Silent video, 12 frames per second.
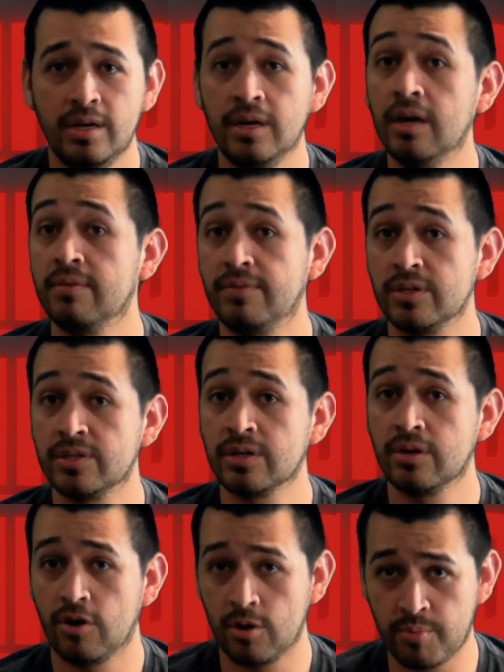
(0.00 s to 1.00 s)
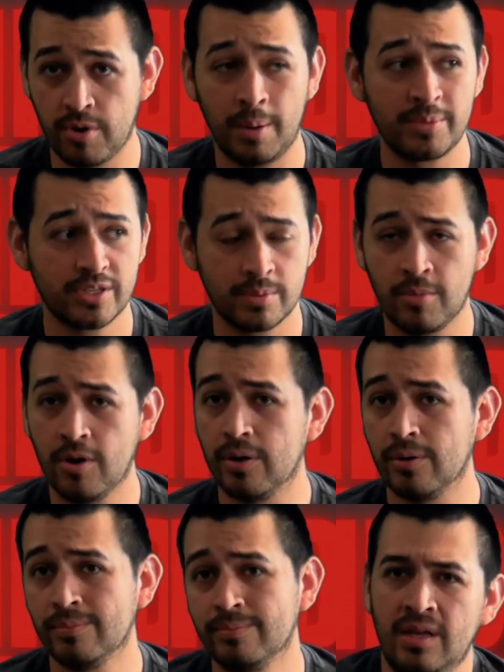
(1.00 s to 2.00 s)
none of us are promised tomorrow.